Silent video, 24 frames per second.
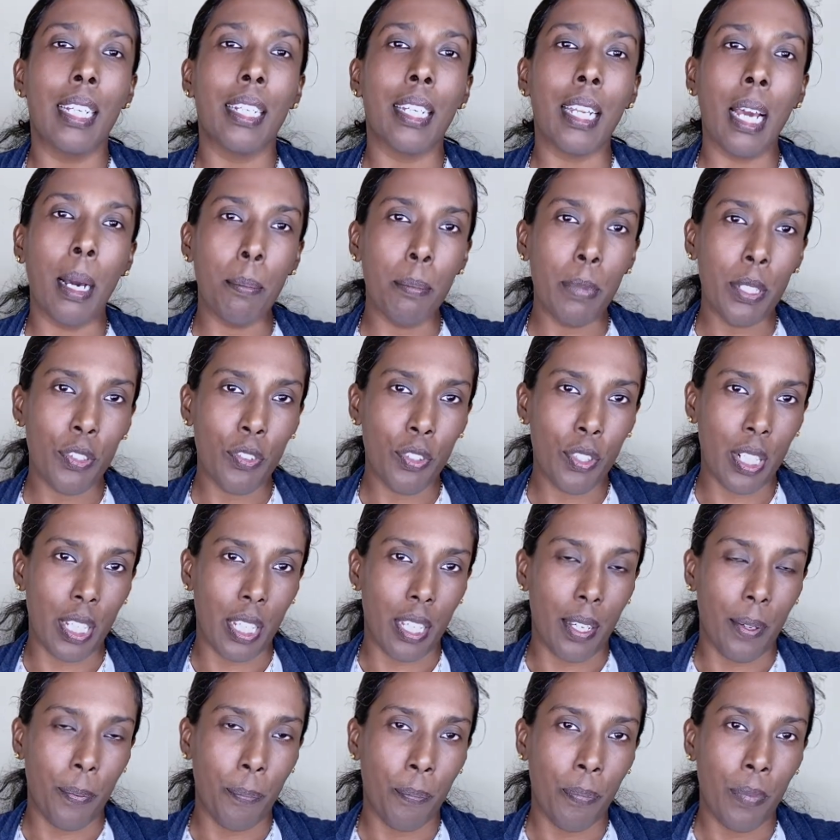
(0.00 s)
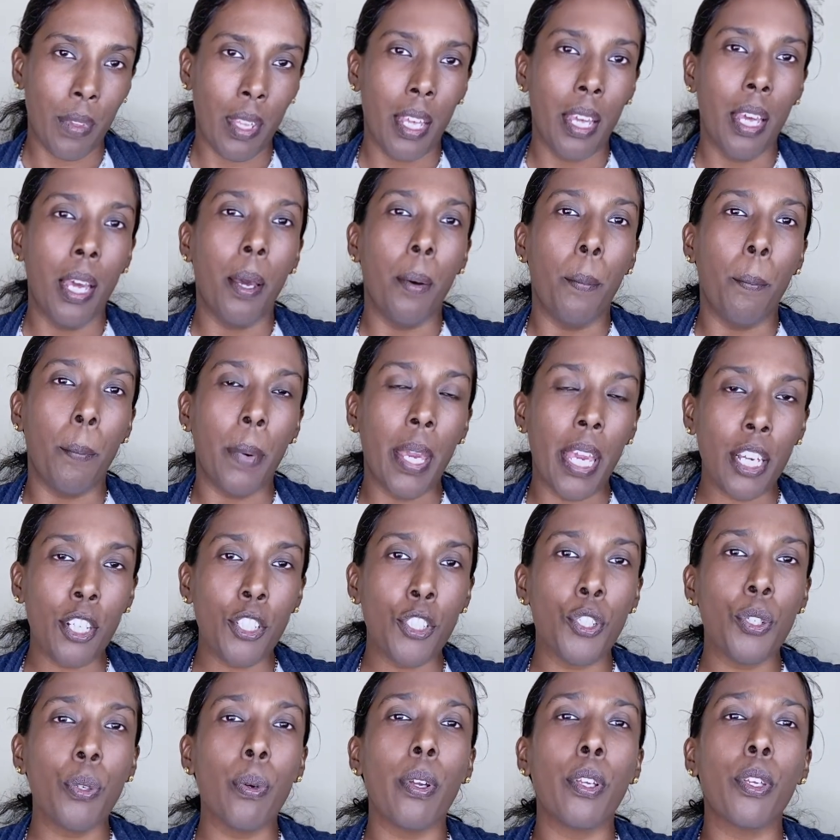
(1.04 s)
Number 3, make
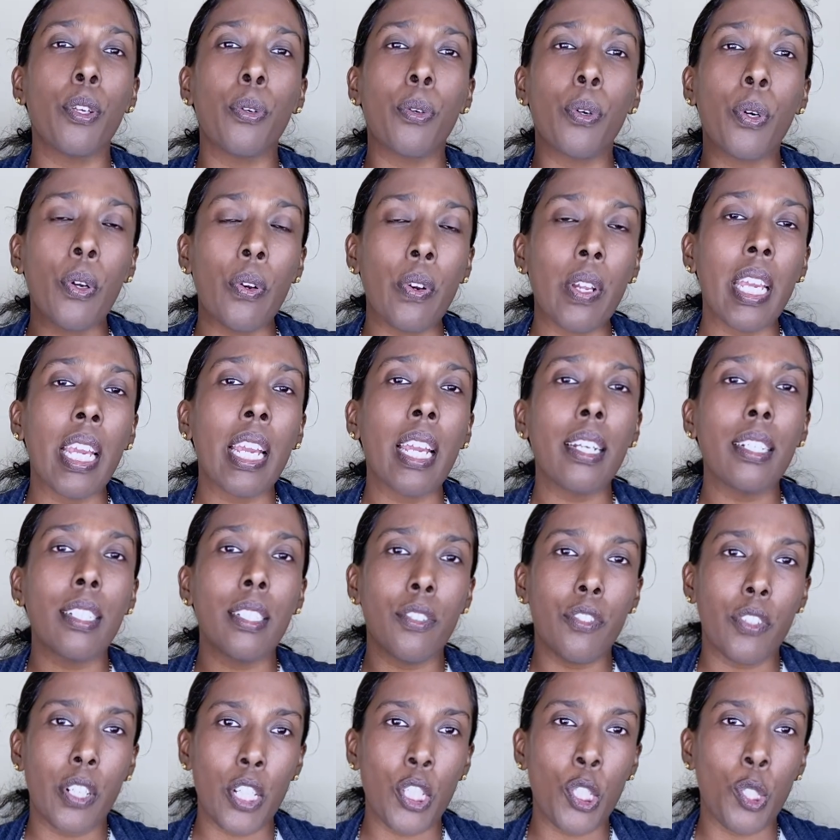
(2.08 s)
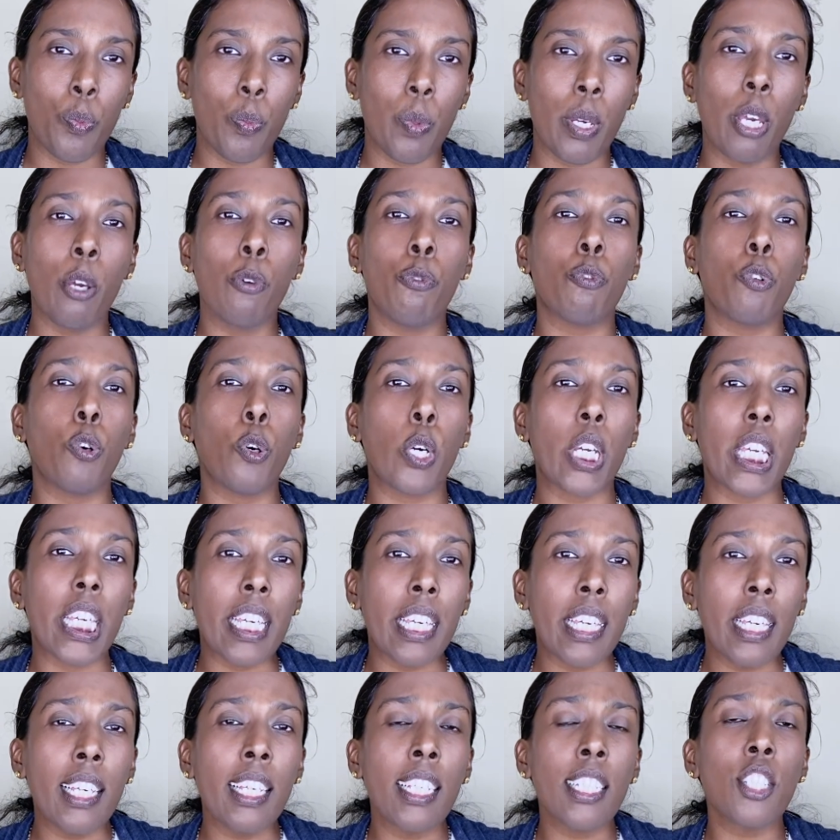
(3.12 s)
sure you create a resume for
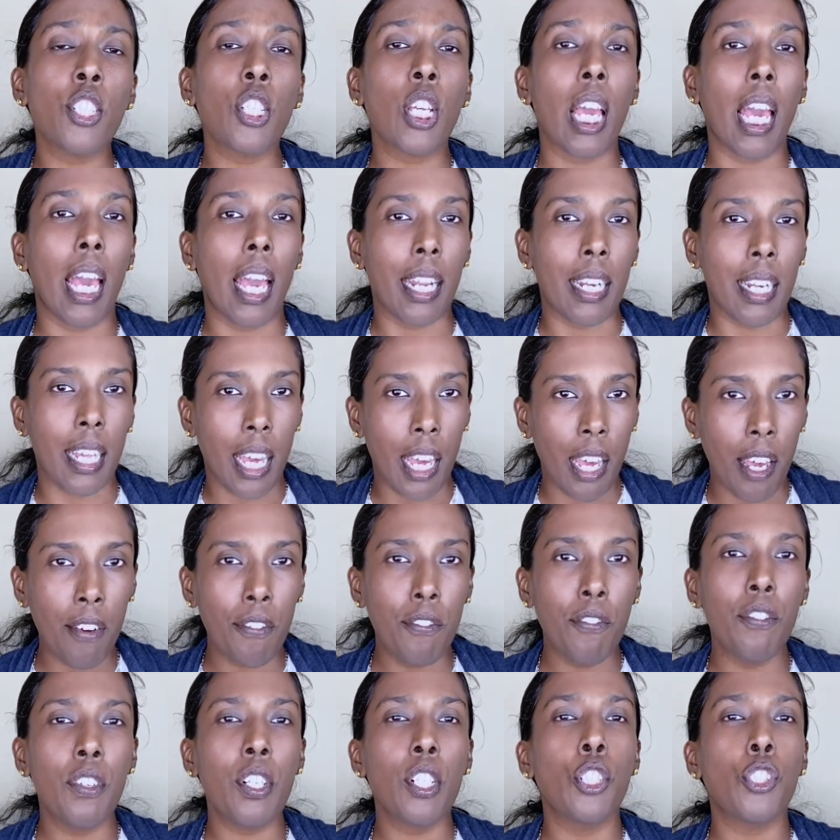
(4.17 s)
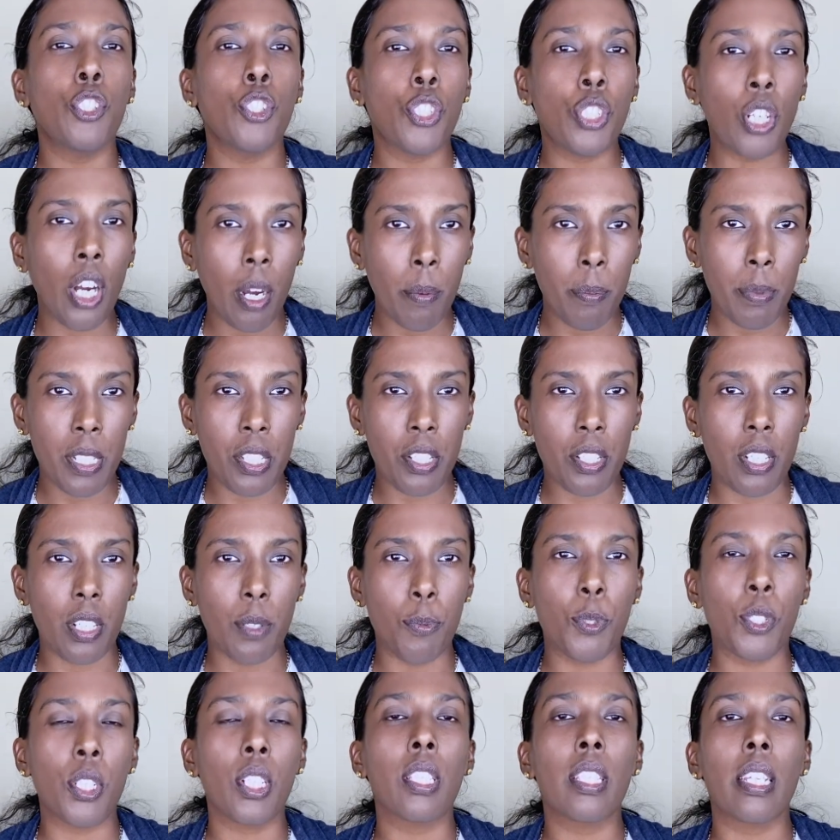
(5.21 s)
each and every job
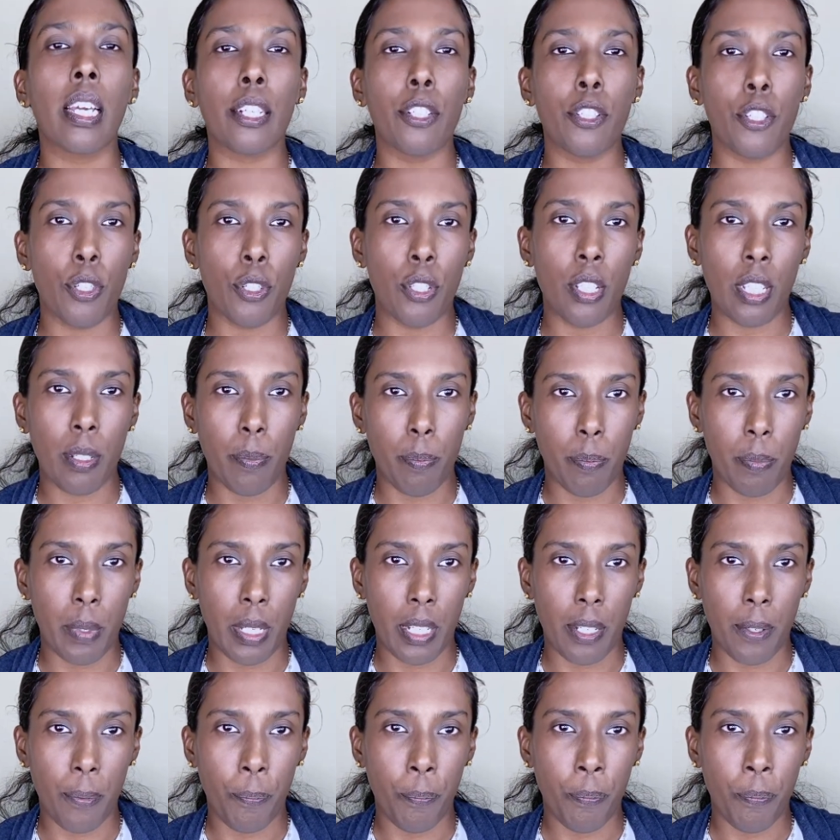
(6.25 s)
description that you submit.